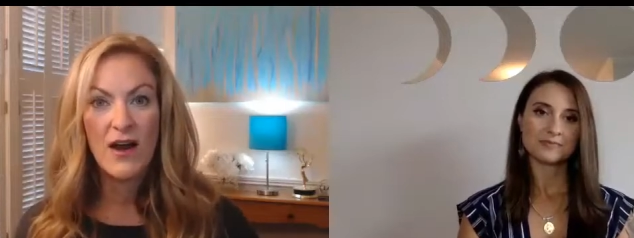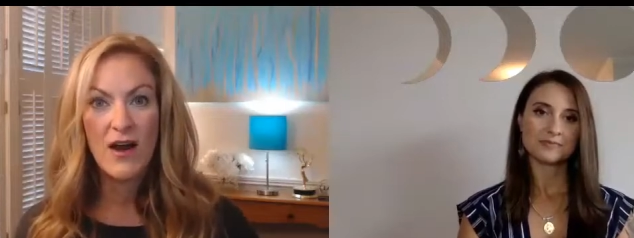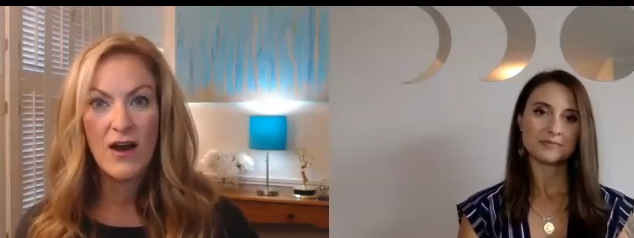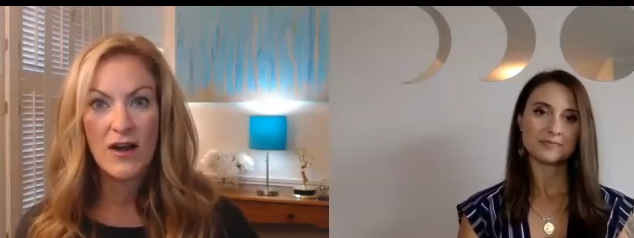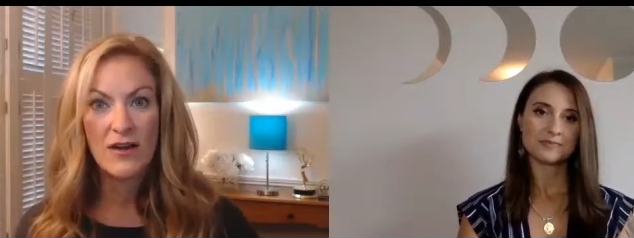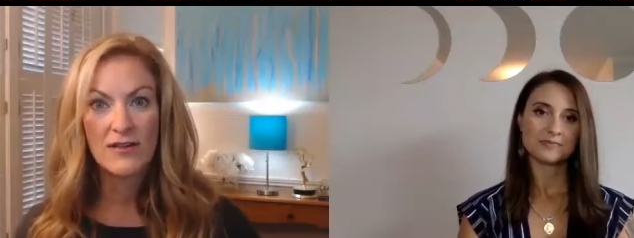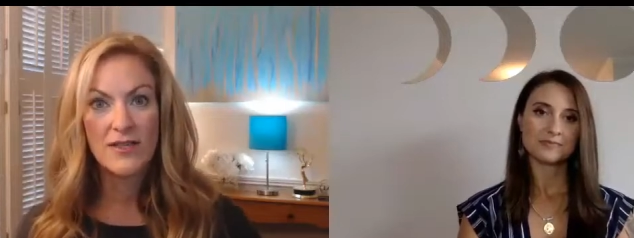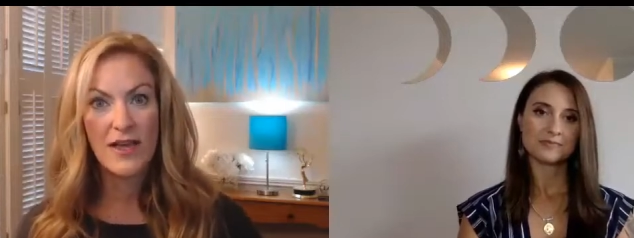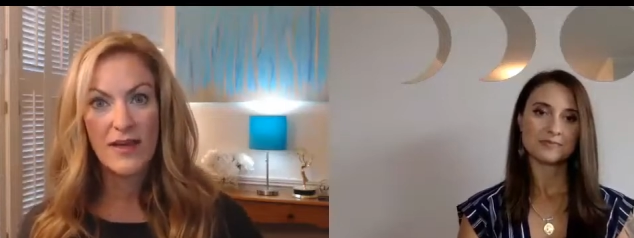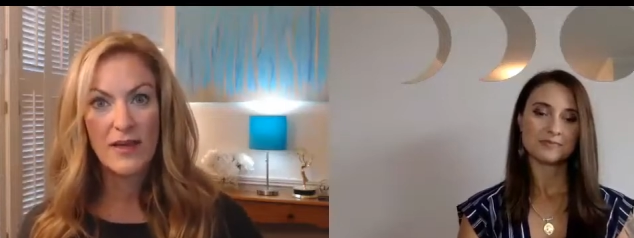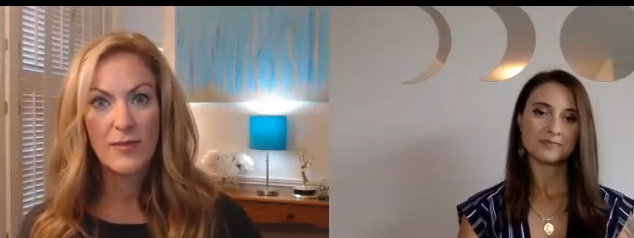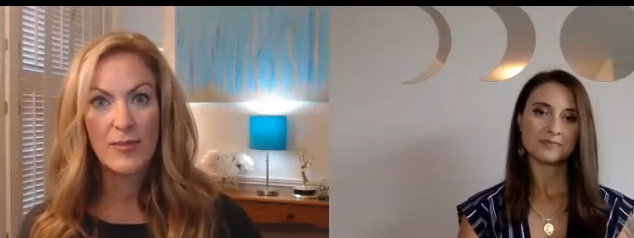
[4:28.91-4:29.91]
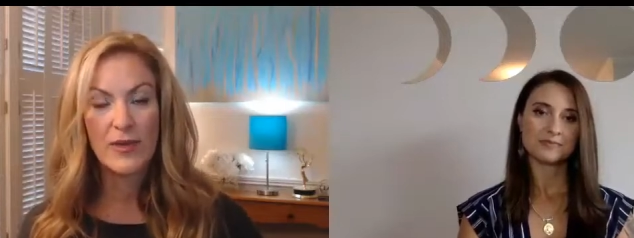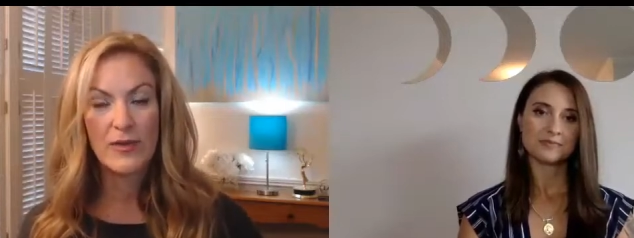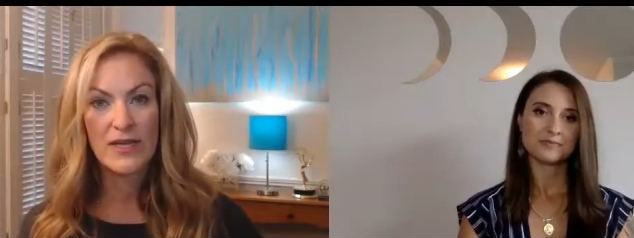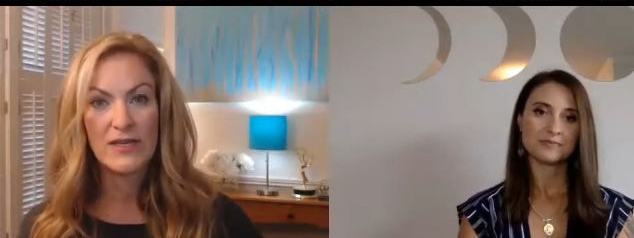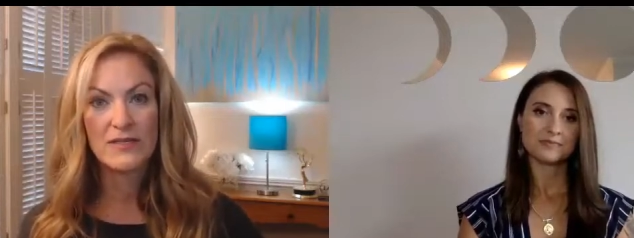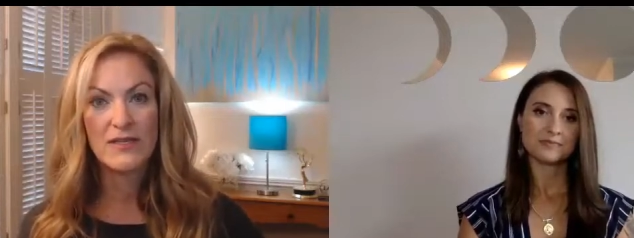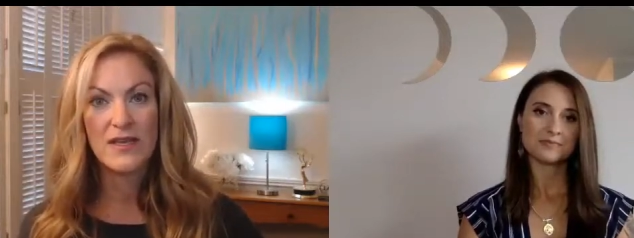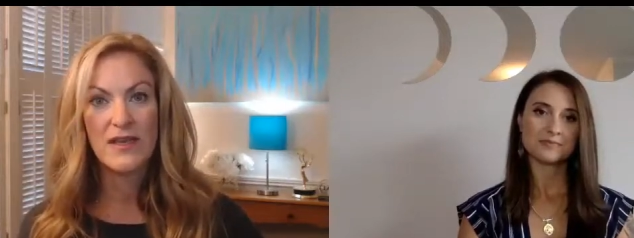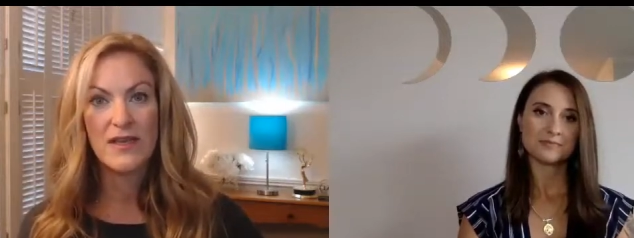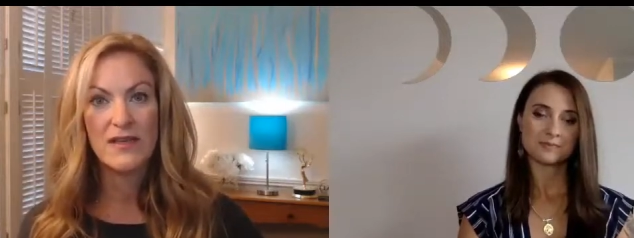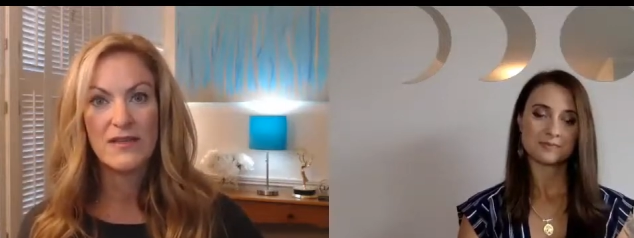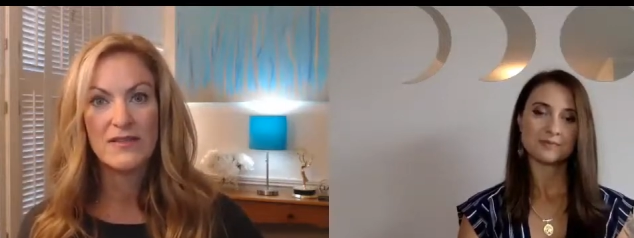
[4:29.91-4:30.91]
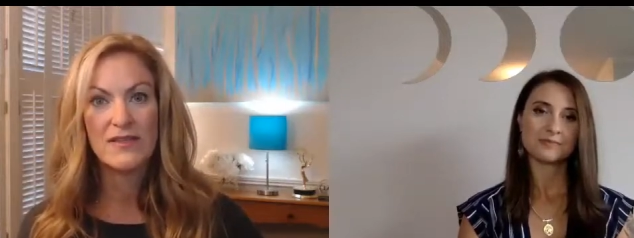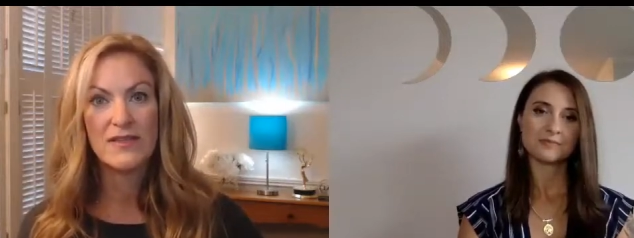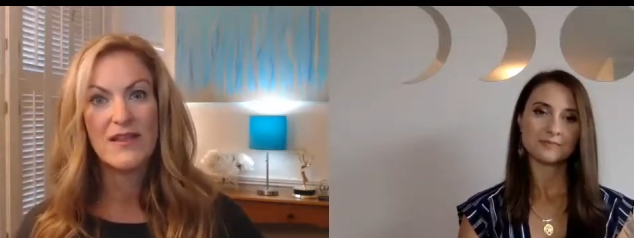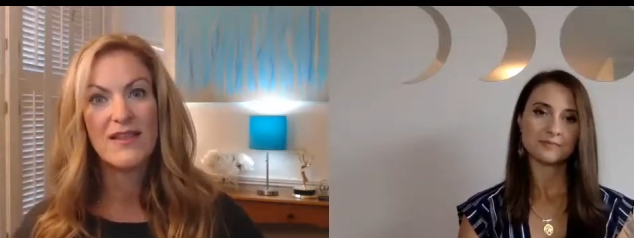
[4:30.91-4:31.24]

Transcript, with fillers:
Speaker 1: our psychic abilities is